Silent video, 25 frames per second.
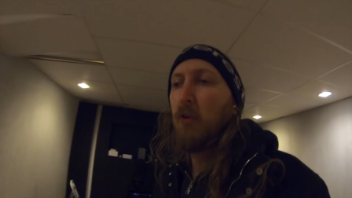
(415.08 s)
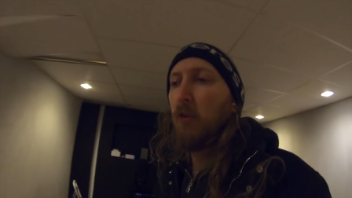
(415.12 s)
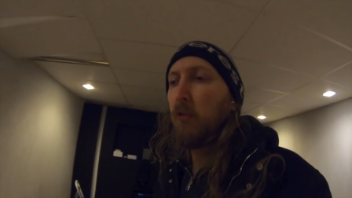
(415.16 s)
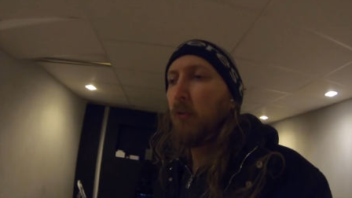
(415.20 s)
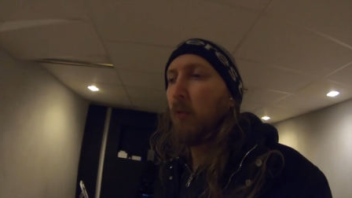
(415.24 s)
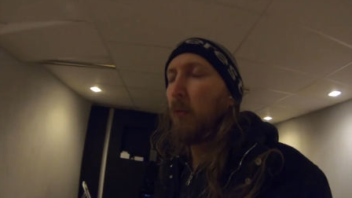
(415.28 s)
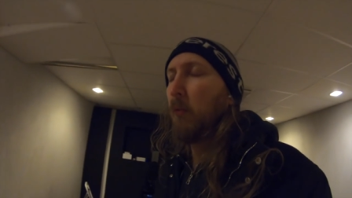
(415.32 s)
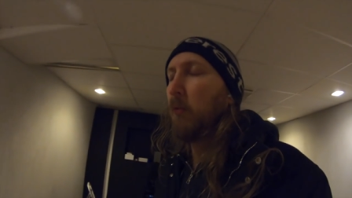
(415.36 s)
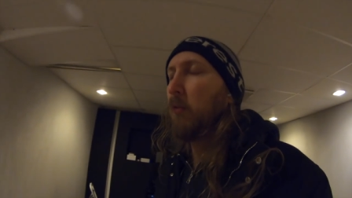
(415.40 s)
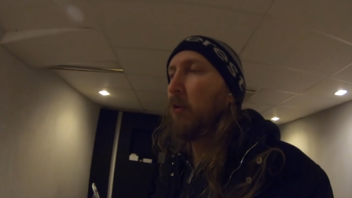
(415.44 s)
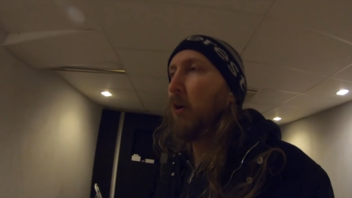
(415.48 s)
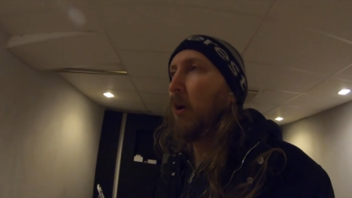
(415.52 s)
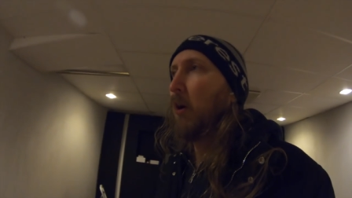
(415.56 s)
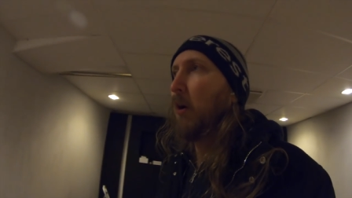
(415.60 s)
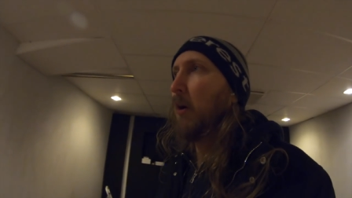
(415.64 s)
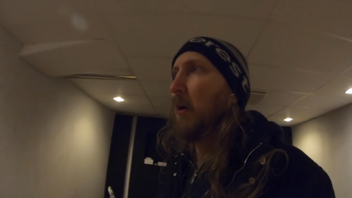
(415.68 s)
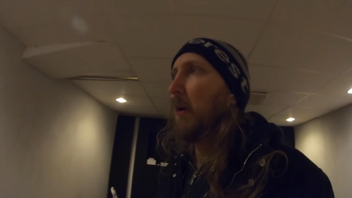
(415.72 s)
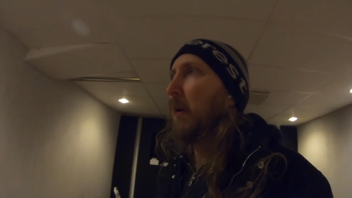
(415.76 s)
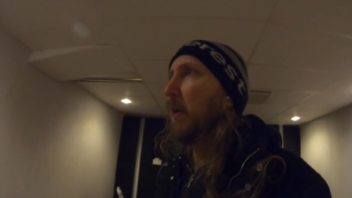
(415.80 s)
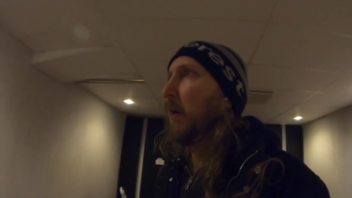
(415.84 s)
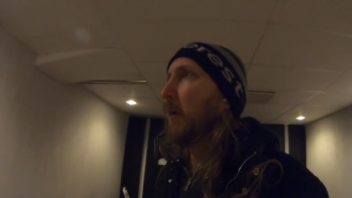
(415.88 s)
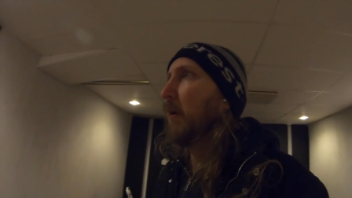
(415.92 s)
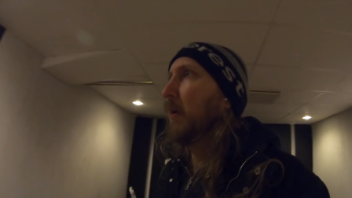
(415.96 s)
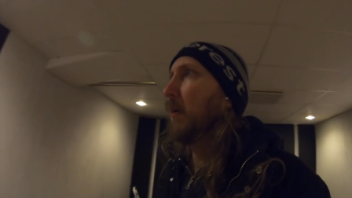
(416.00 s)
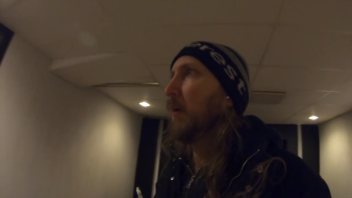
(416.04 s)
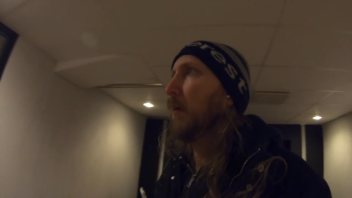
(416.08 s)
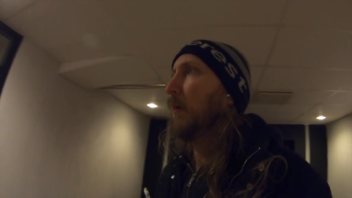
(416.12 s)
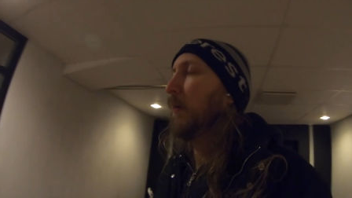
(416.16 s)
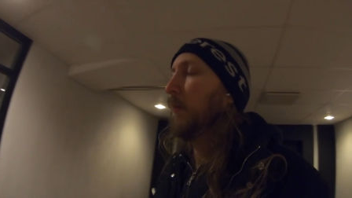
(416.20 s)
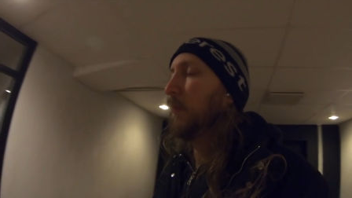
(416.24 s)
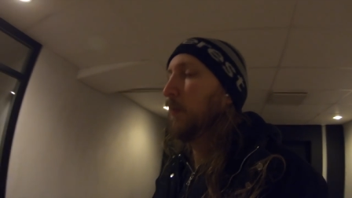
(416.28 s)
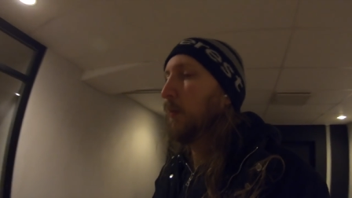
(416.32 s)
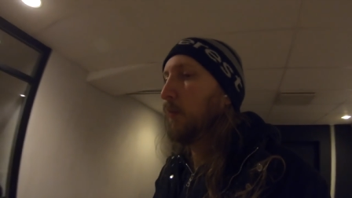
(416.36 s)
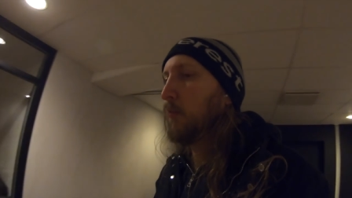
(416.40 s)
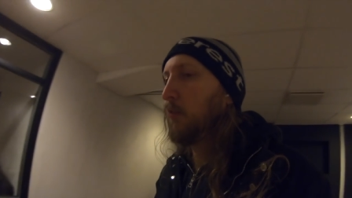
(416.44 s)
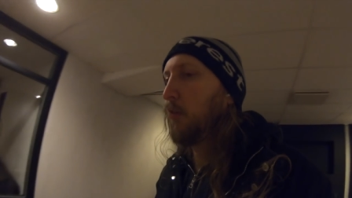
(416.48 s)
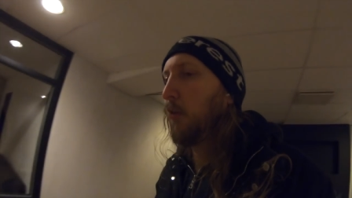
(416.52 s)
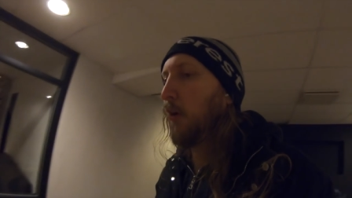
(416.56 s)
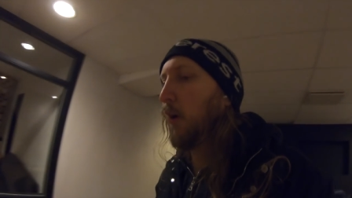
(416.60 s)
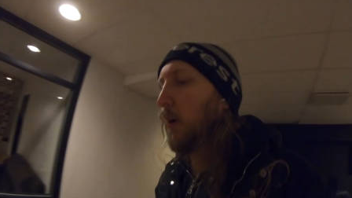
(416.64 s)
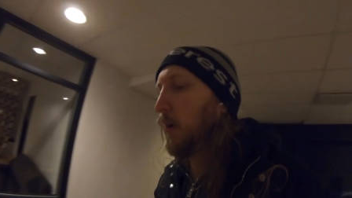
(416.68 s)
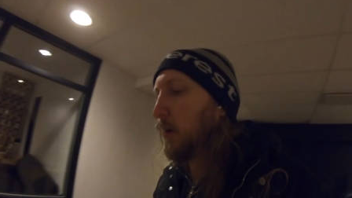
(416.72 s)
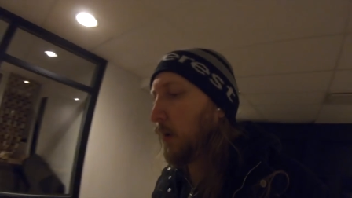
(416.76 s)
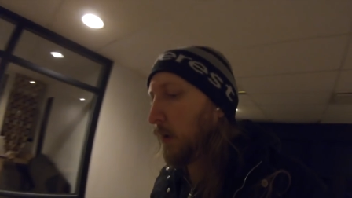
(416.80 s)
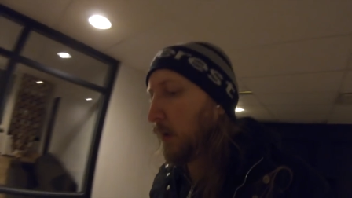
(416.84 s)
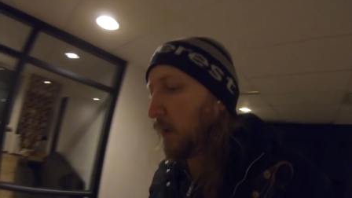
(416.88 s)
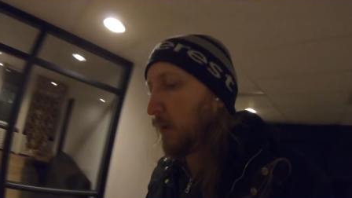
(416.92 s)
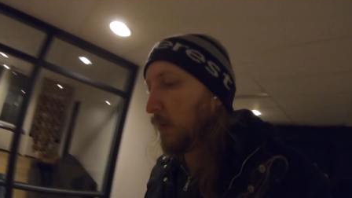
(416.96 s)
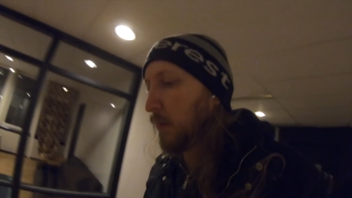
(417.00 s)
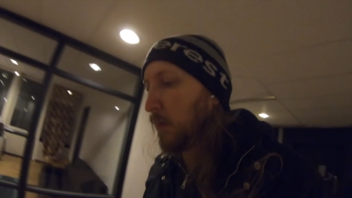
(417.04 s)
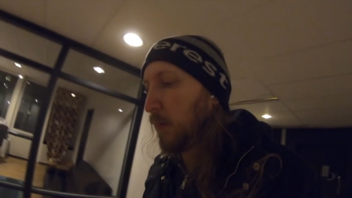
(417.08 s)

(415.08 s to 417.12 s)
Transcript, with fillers: just returned the truck